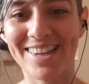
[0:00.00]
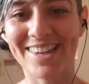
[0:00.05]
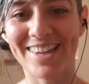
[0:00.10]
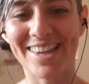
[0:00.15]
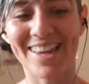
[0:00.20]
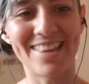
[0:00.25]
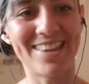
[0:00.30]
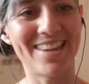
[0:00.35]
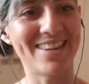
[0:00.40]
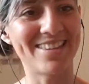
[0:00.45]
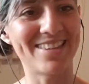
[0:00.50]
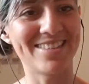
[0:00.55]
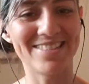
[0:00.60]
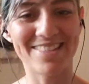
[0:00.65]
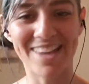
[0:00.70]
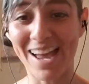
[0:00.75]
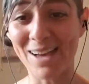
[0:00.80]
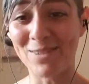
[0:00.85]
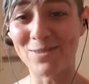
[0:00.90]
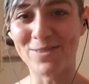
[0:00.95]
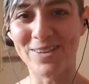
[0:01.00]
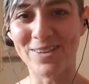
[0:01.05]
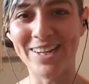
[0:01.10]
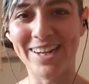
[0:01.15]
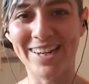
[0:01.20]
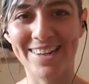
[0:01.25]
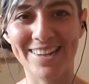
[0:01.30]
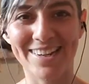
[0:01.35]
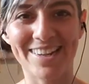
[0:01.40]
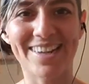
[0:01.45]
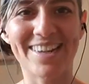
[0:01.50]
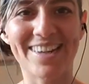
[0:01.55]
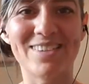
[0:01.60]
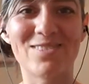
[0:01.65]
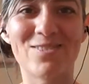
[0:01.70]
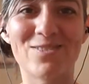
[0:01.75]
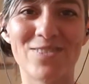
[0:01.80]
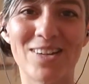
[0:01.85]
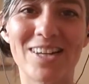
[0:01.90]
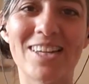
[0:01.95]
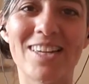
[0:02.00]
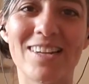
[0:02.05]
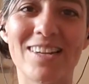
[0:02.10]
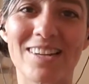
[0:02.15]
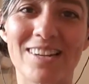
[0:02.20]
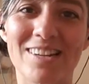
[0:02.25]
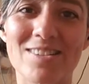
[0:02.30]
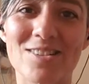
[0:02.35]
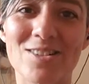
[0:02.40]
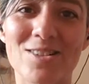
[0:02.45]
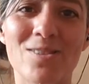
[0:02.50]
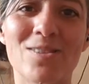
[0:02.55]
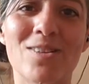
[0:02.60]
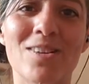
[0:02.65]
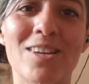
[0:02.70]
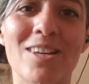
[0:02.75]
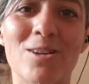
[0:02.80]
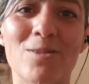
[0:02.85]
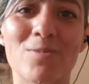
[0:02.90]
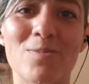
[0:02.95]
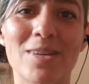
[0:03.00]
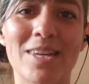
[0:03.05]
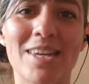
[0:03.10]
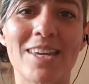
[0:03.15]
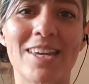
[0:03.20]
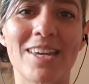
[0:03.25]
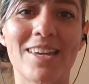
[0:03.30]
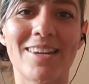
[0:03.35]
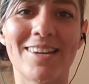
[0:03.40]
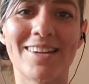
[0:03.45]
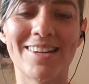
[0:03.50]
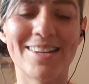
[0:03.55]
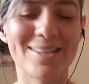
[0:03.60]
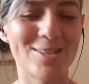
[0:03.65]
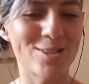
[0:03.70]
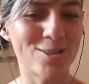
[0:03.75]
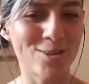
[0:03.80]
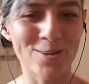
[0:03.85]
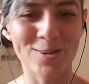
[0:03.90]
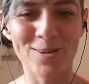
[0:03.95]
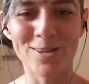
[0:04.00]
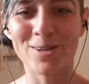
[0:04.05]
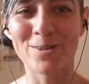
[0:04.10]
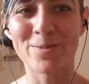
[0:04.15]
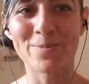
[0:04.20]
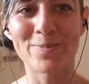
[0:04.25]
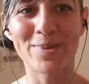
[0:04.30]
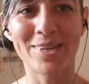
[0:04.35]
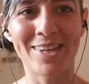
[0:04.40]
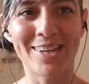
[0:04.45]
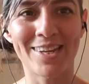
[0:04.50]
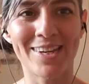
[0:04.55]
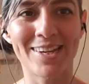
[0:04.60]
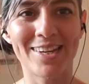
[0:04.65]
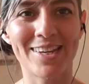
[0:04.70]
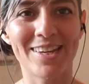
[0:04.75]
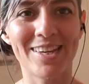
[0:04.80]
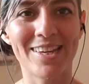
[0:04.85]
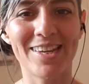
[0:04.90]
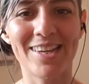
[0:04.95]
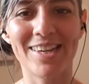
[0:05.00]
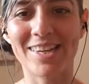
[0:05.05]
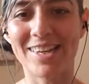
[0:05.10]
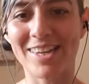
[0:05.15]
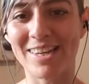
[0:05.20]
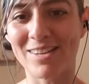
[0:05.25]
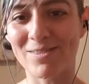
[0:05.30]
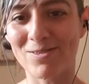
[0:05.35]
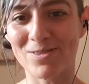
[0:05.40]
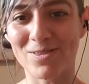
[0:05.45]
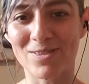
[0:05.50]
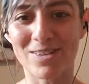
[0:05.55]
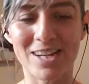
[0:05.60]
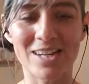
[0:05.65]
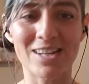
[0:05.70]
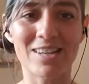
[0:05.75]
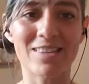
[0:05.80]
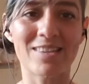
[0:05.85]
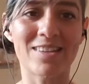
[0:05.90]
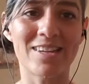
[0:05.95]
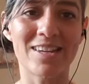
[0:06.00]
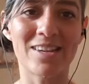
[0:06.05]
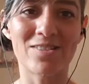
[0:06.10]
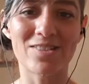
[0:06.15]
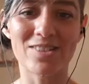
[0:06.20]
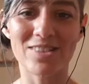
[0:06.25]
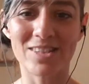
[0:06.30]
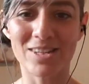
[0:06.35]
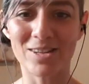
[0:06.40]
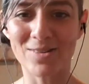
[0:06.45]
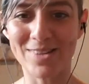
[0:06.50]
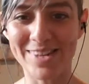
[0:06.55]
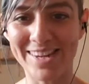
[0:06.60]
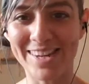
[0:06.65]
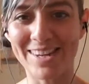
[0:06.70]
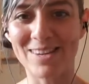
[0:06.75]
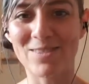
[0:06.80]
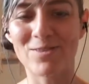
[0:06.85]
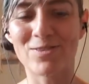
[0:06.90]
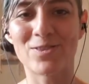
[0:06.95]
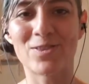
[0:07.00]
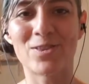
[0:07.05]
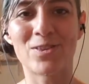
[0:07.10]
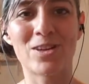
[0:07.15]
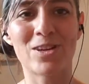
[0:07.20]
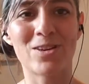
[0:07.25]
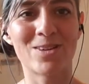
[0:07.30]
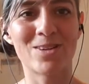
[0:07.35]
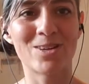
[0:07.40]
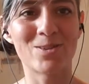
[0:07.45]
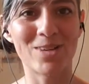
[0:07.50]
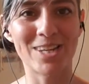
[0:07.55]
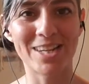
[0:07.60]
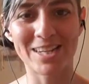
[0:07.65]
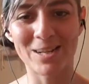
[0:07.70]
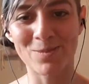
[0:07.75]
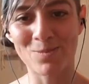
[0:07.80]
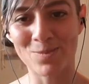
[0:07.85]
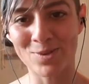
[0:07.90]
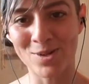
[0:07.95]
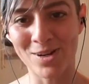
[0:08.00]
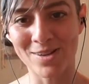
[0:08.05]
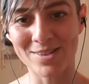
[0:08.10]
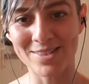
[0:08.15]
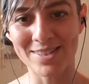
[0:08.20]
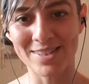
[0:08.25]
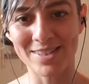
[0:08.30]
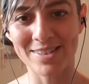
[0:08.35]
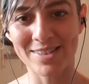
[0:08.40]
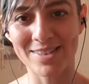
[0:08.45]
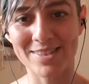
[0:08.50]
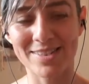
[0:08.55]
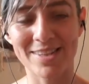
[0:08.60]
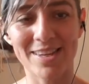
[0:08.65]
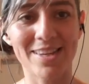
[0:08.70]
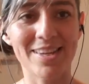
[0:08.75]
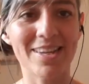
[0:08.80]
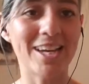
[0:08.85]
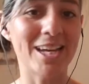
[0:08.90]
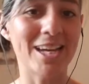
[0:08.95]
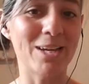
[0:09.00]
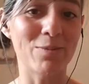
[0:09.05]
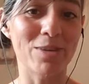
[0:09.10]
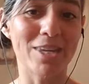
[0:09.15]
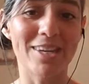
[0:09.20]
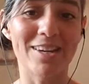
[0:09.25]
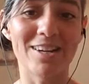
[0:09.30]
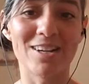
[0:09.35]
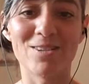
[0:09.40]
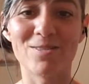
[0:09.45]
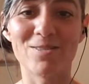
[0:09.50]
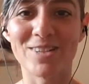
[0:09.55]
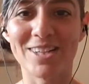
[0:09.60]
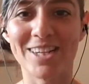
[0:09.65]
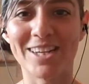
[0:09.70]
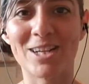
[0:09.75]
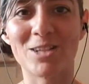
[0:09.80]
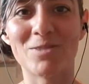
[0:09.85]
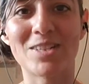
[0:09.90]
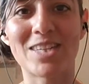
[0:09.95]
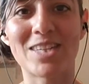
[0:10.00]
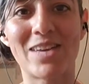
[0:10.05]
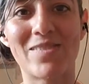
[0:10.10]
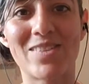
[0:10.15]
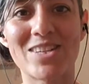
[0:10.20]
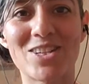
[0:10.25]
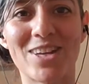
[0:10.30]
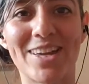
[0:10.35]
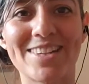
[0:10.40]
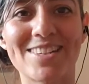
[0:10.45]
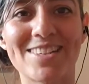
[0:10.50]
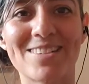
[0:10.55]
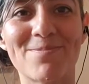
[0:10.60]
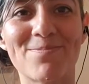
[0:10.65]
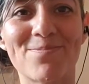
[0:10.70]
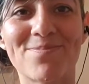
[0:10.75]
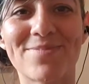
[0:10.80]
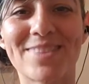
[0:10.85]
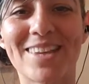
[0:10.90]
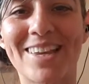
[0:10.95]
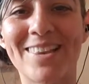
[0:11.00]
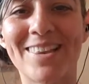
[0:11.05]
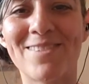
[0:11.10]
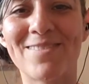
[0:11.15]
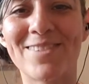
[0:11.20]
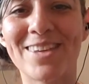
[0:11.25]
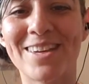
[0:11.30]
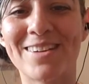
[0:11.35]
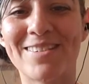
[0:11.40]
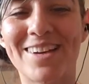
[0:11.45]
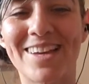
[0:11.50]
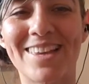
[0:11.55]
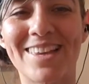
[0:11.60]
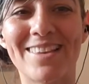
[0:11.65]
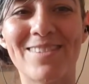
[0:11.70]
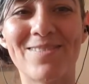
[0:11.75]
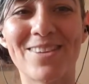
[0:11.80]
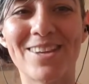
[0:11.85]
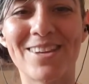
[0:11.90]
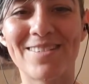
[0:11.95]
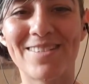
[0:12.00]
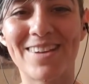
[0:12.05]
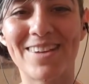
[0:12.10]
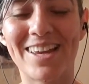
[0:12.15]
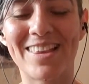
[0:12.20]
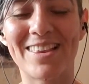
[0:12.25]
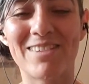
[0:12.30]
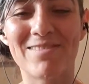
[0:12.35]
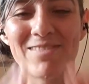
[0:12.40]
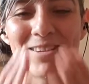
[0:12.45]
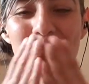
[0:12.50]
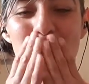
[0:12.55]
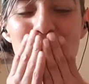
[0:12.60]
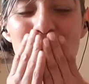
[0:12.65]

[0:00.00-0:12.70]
And then have fun. Have fun. Enjoy your being. Enjoy your being. And for anything else that you need for your awakening process, I'm here. We can always have a chat. I love you. I love you. I love you.